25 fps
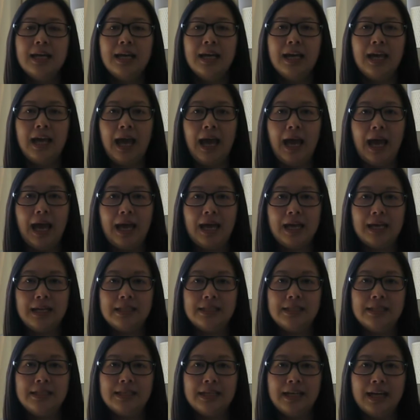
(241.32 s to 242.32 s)

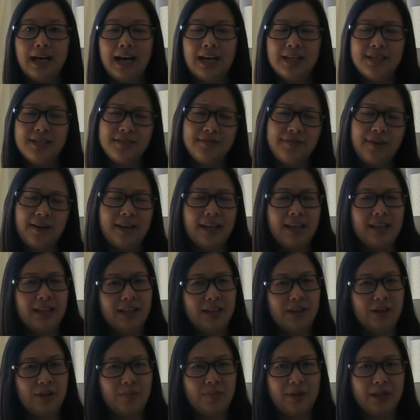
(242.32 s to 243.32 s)
and I just found it a
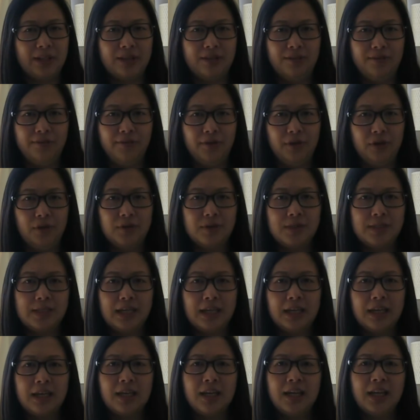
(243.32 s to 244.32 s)
little bit
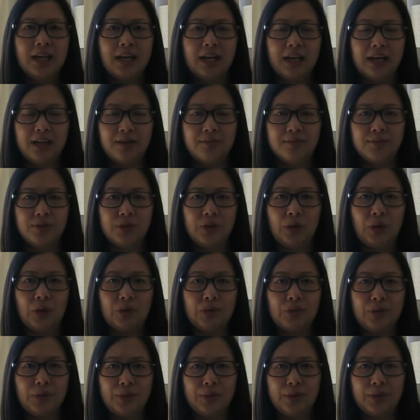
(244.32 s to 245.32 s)
confusing to go
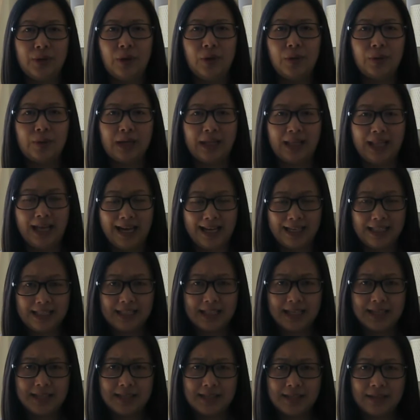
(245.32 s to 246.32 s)
through the whole class
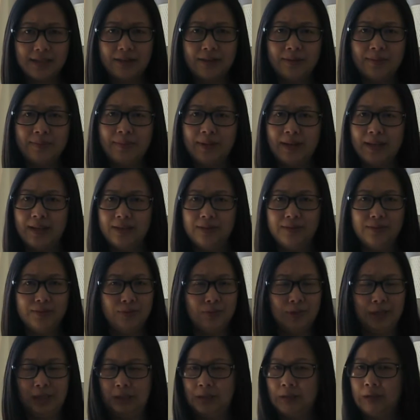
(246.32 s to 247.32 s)
system and
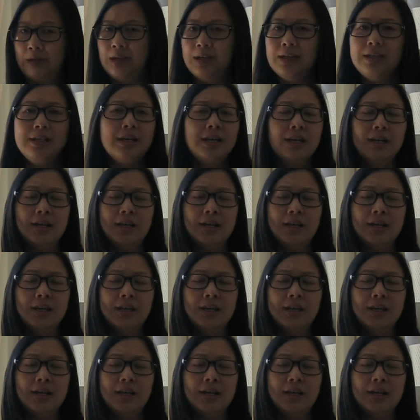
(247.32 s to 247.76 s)
whatnot.